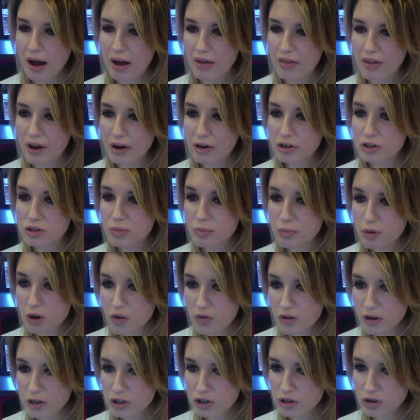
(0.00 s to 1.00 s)
There is a
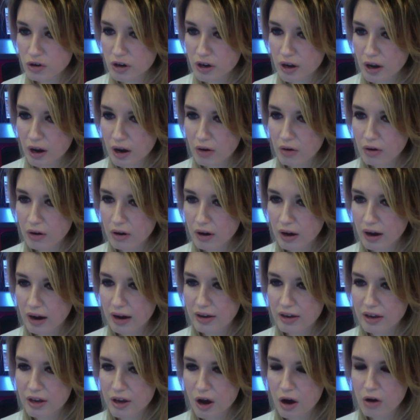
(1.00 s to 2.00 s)
movie studio,
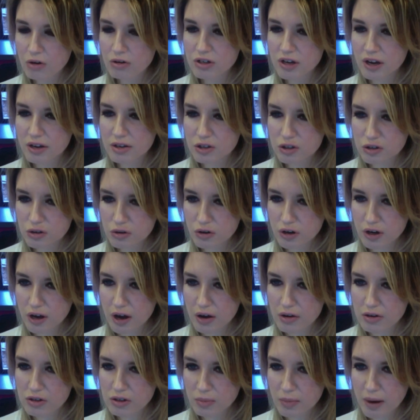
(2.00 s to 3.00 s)
Quixote Studios,